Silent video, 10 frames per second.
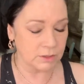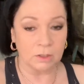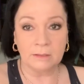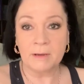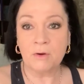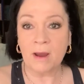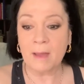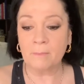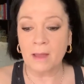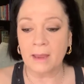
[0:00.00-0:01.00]
So let me
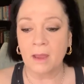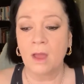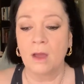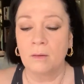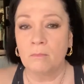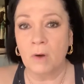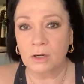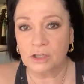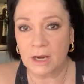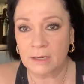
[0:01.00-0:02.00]
grab my
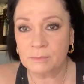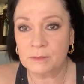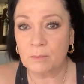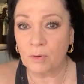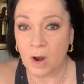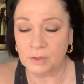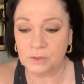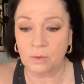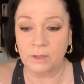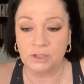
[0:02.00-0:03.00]
Marc Jacobs
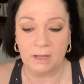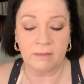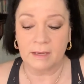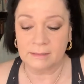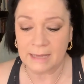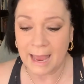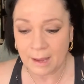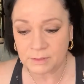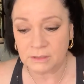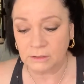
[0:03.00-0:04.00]
bronzer, which I think is
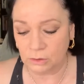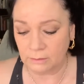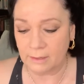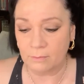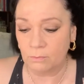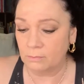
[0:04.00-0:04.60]
absolutely